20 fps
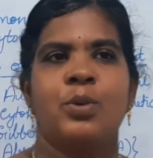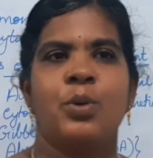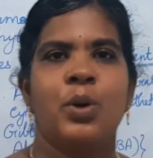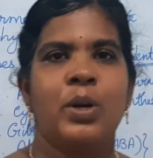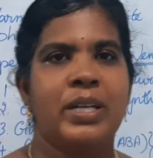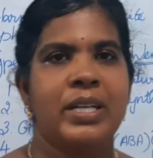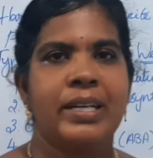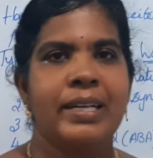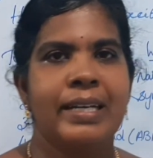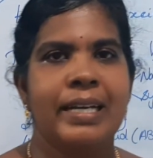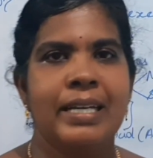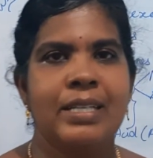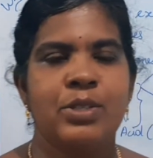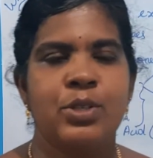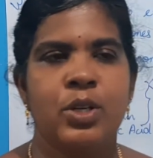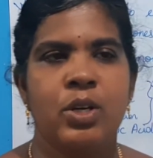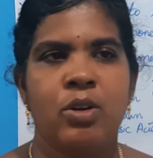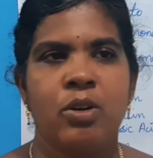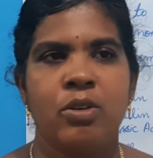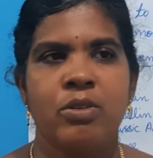What are
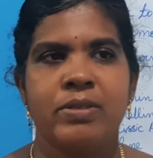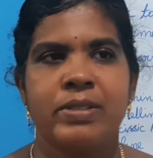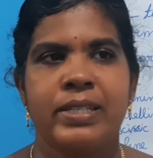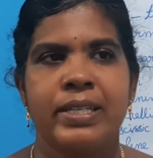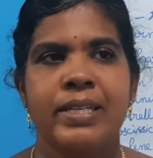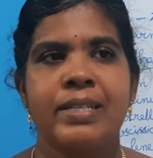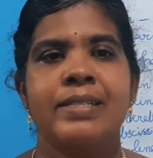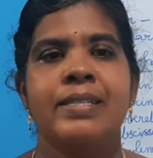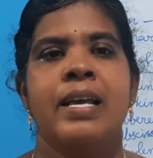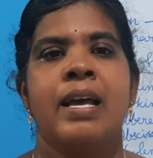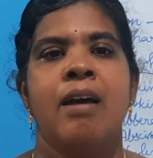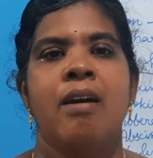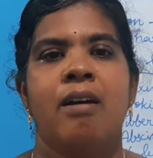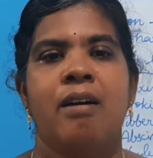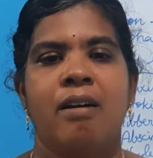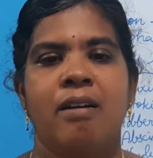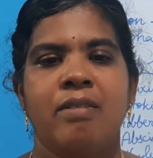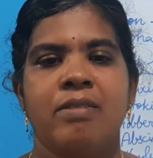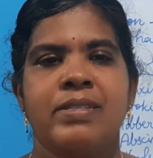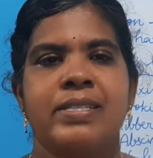natural auxins?
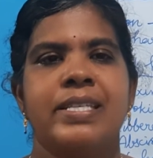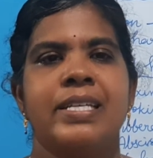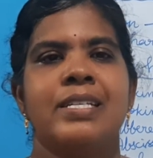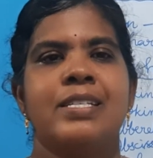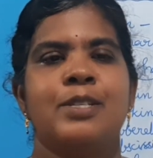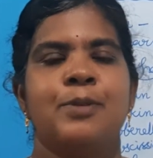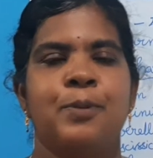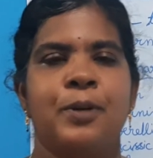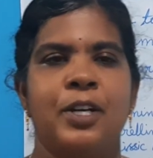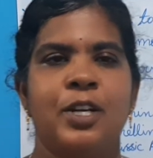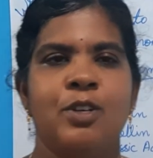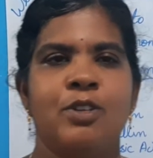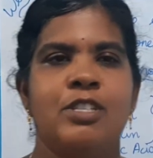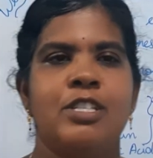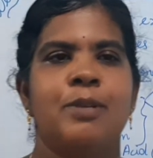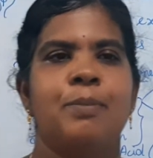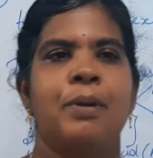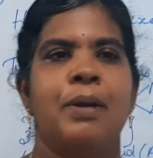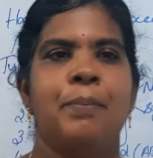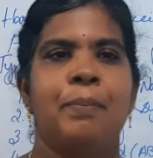Auxins
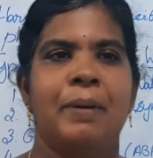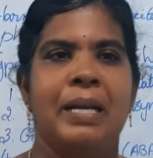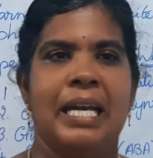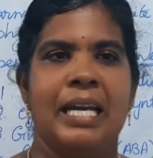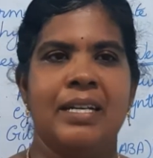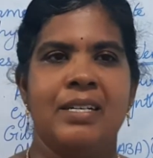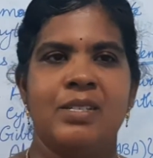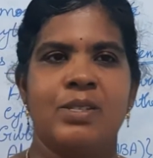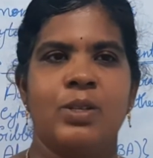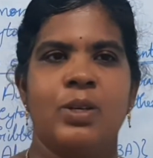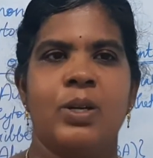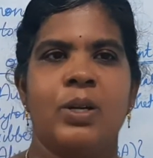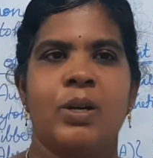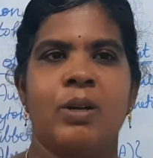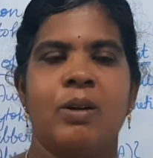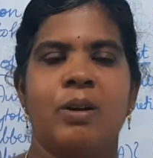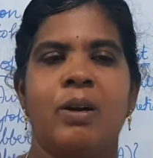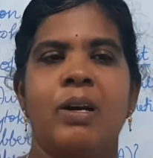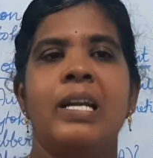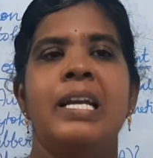produced by plants are
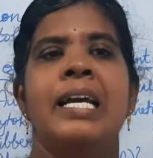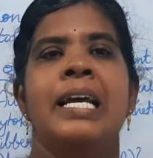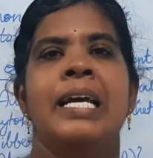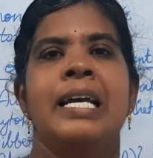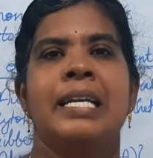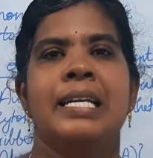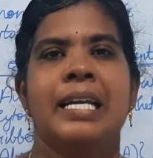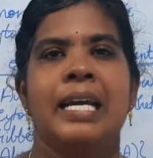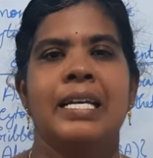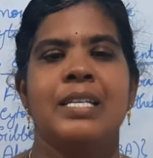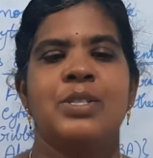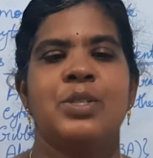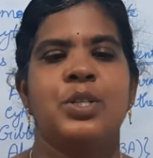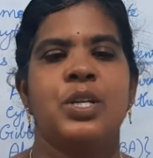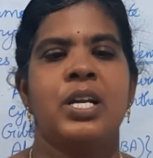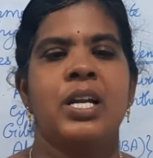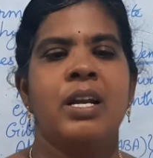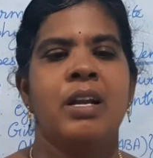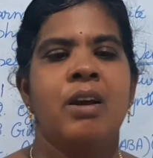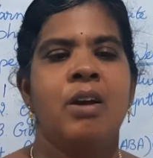called
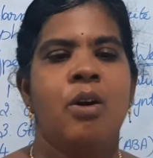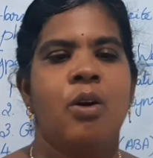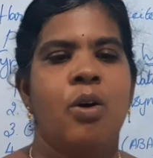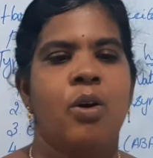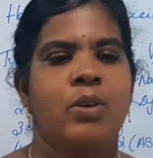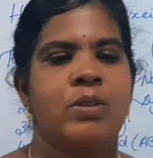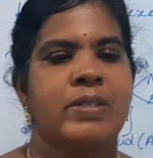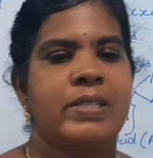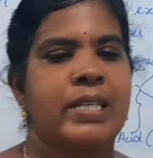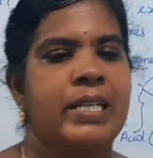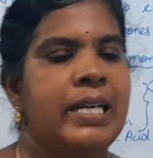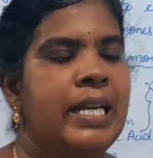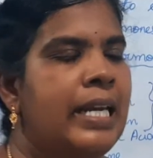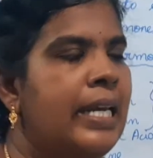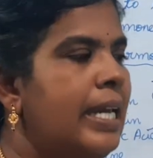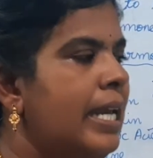natural auxin.